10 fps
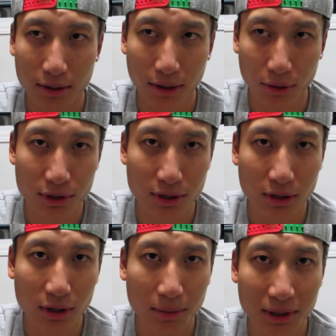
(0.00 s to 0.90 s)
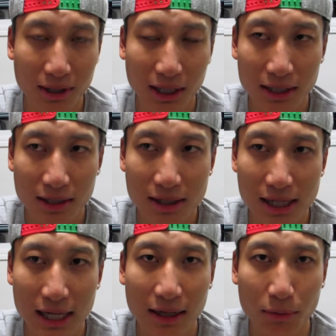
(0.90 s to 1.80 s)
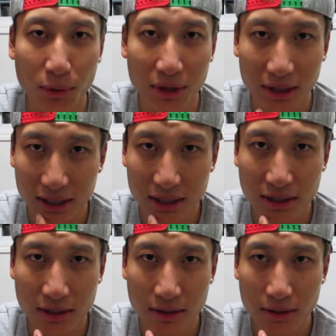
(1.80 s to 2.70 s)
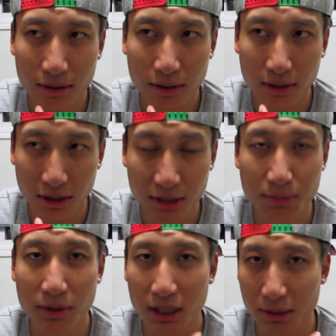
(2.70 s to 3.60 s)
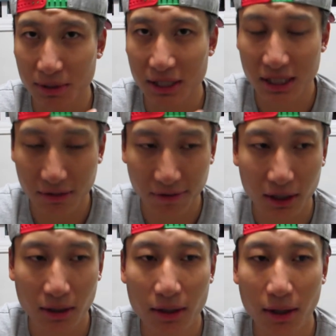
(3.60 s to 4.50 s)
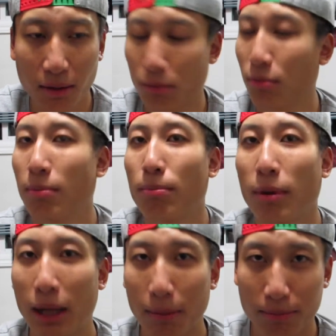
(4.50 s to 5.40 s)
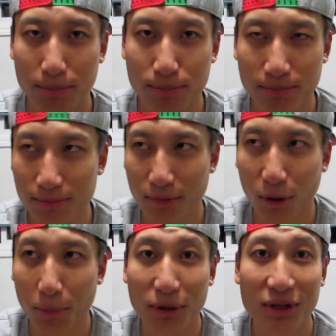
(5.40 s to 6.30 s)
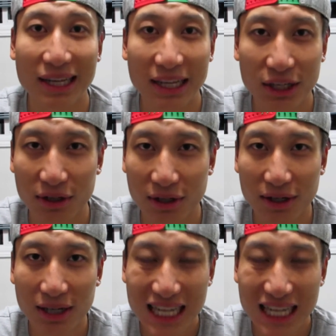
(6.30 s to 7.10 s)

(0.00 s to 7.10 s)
There is a little bit of tightness, and with these, this specific and or particular